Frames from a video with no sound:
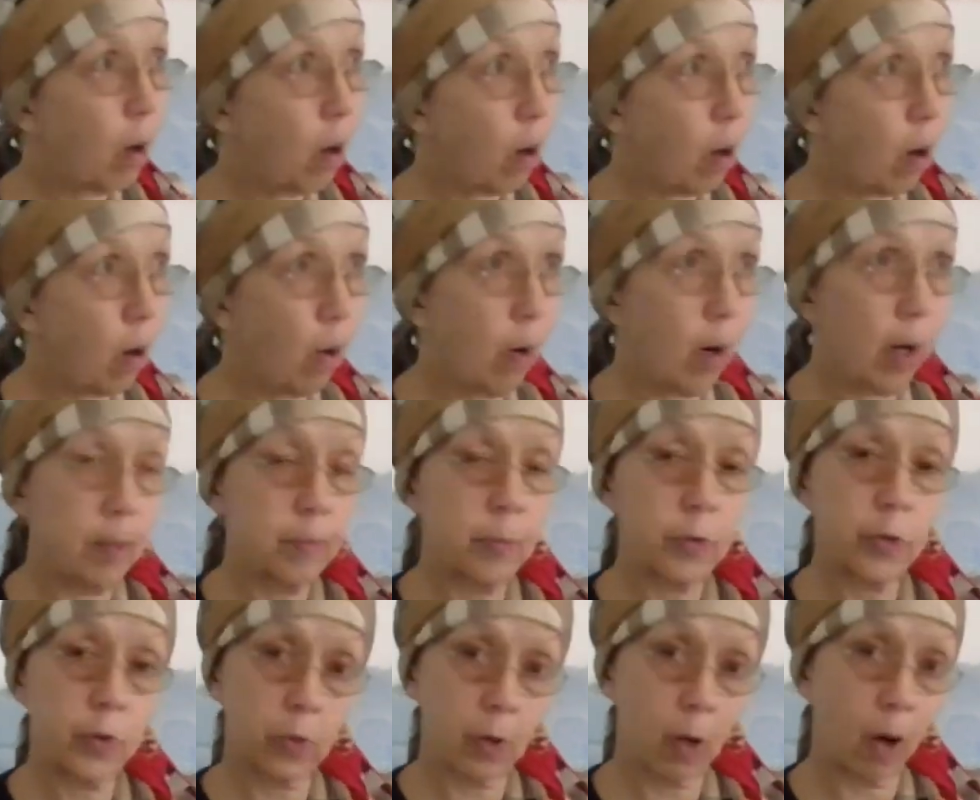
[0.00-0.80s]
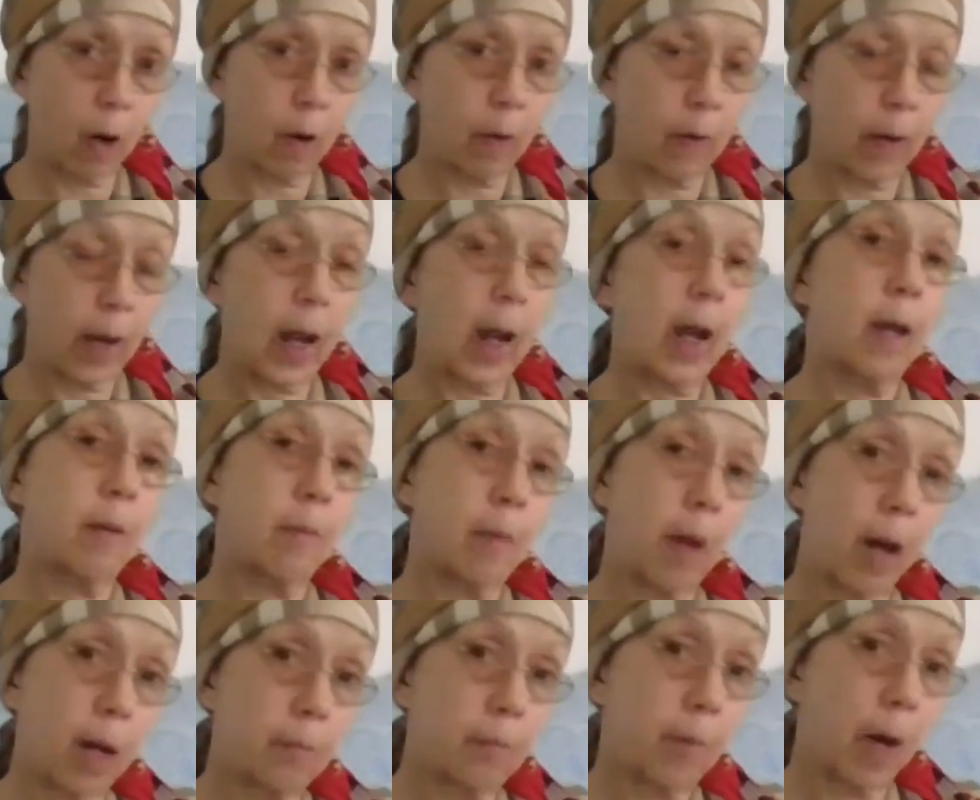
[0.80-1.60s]
oh, I'm sorry.
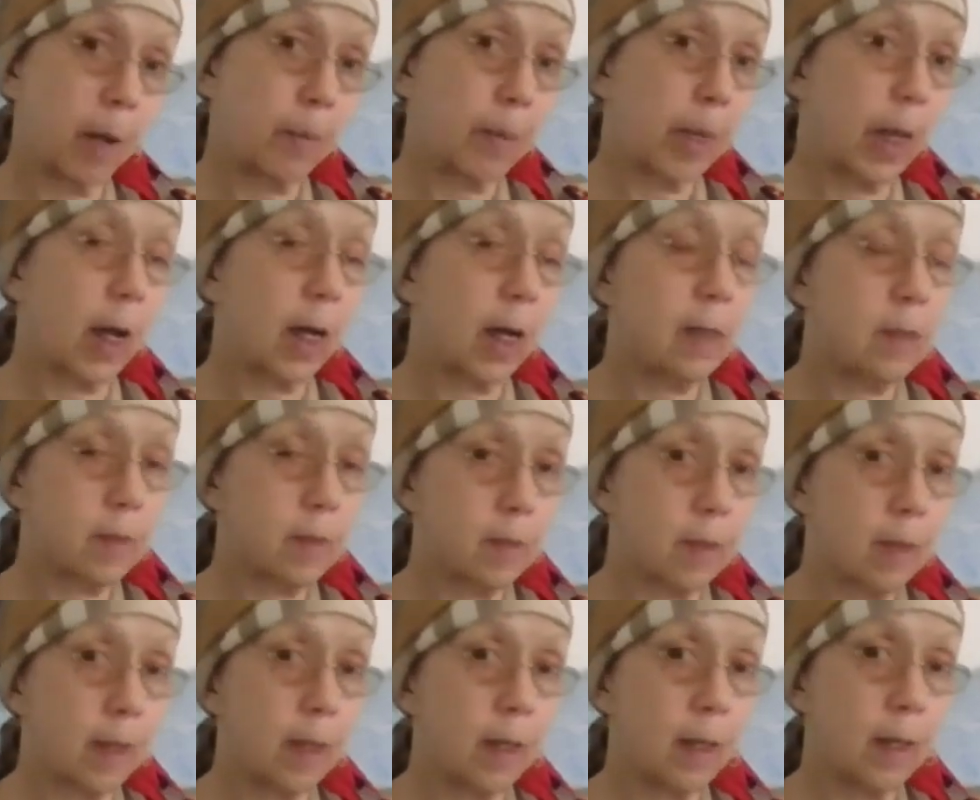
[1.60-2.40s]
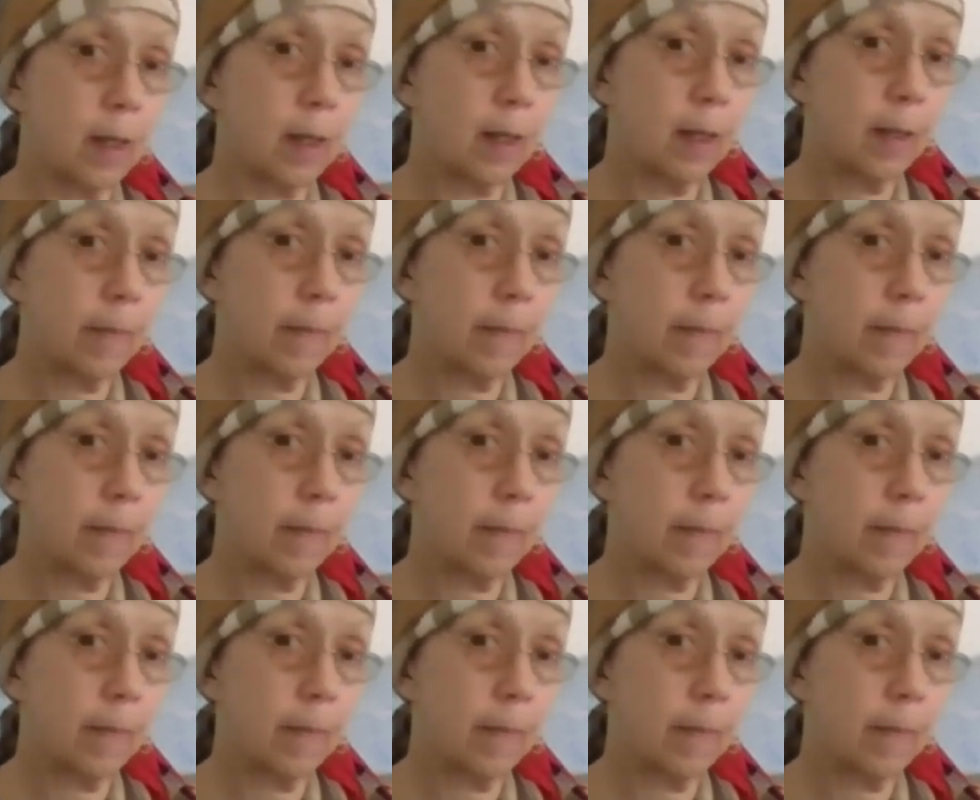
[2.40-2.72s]
Mommy, I see.